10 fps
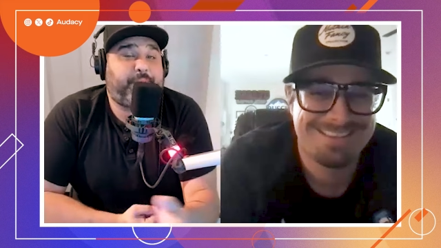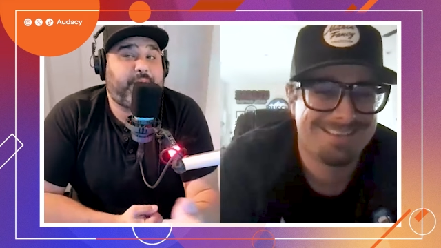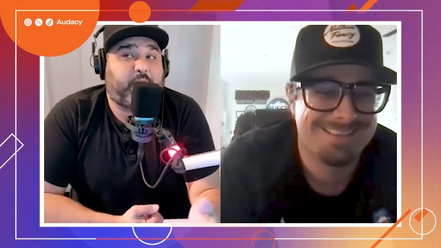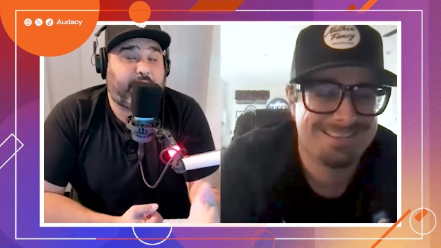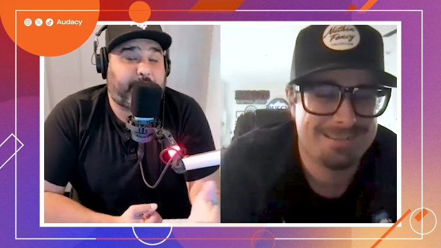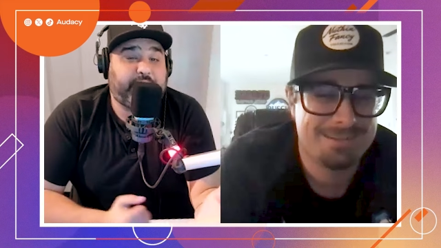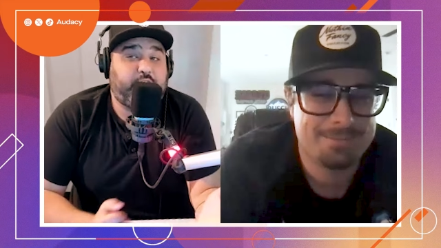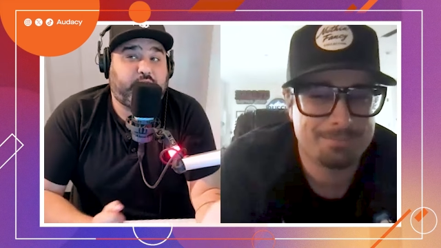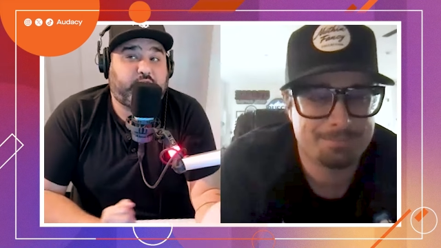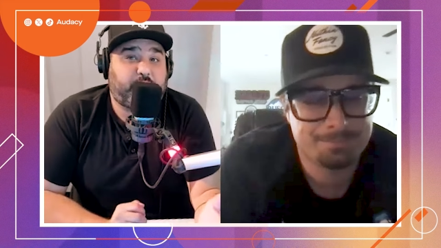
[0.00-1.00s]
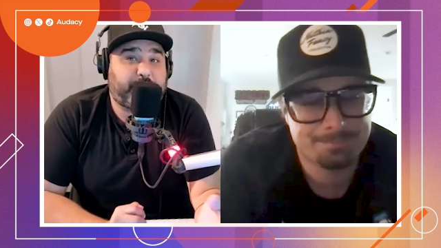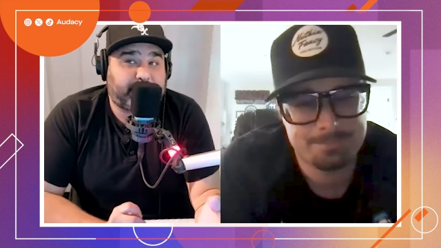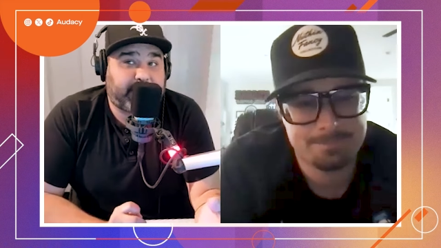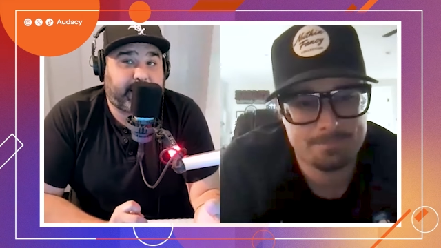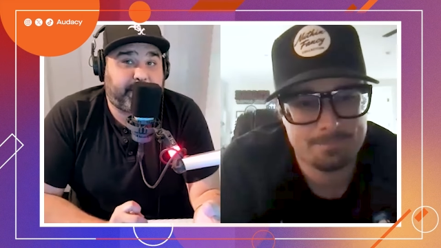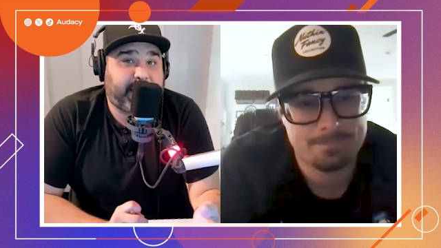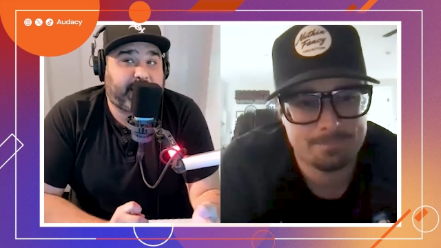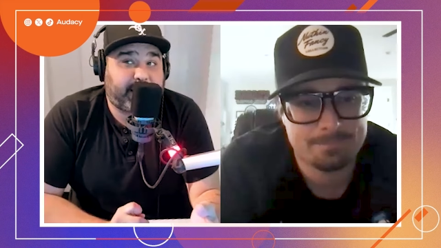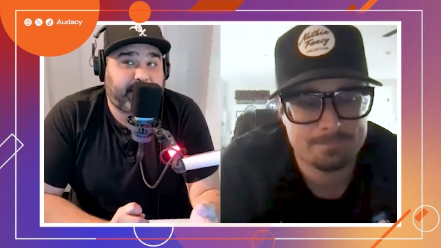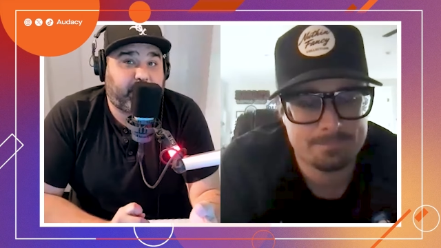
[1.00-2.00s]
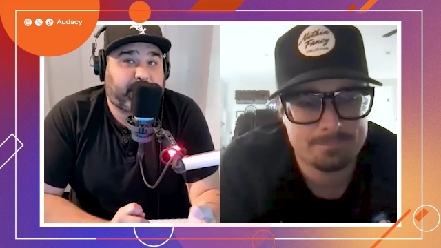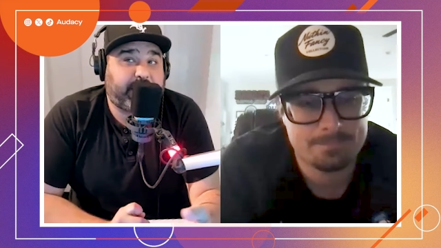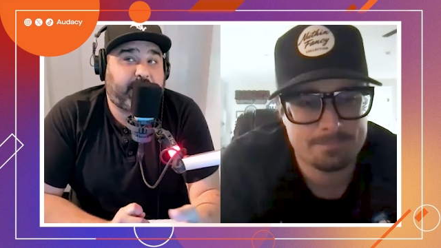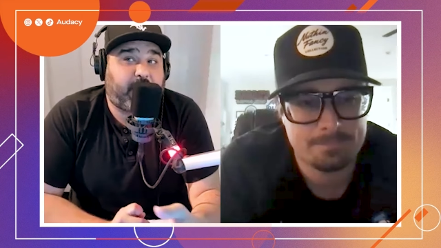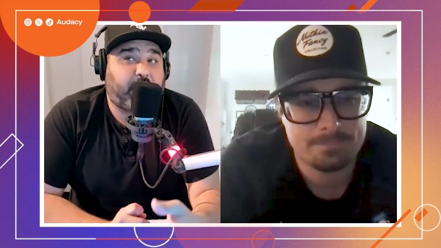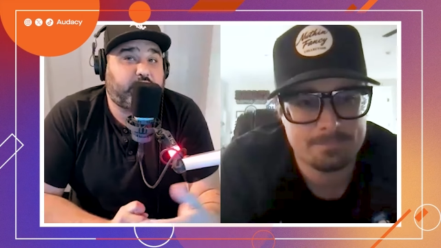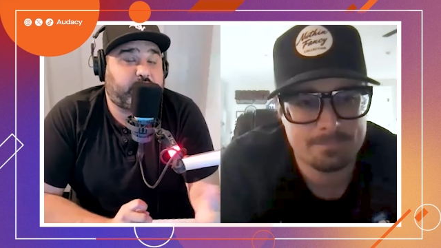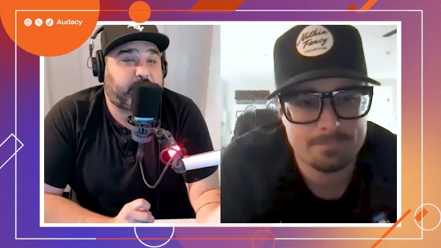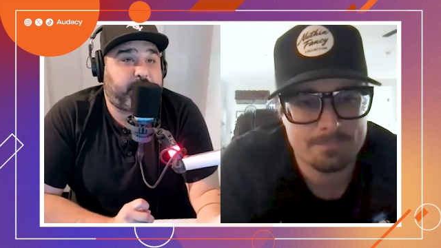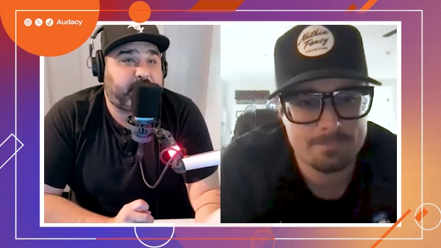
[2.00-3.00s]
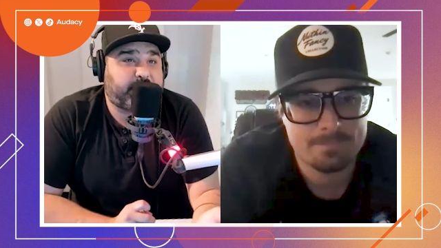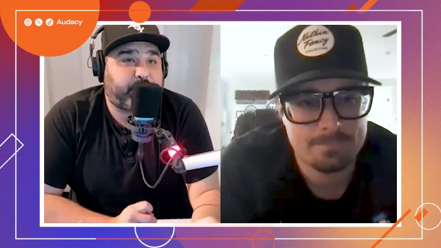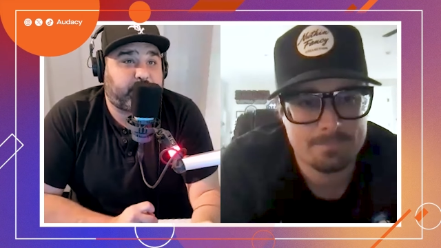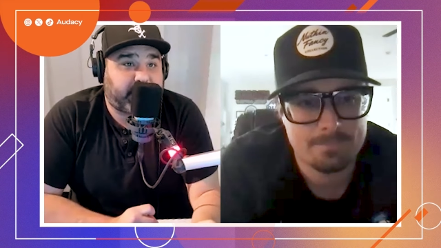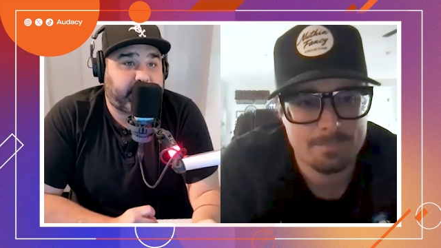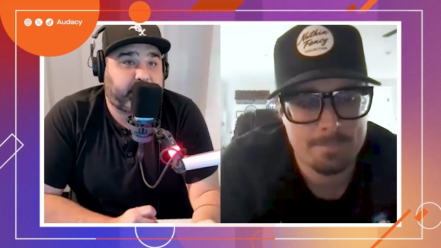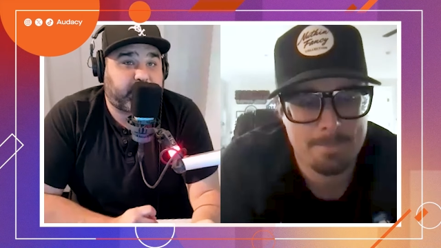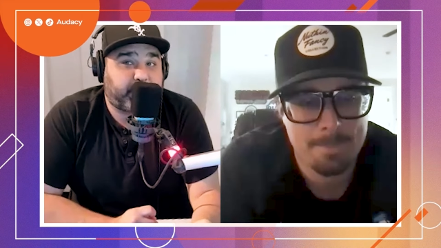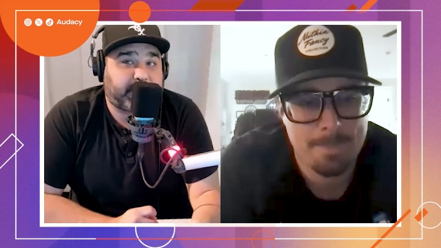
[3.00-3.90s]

Speaker 1: people are, I mean, YouTube, it's like, man, you're getting hundreds of millions of views on YouTube.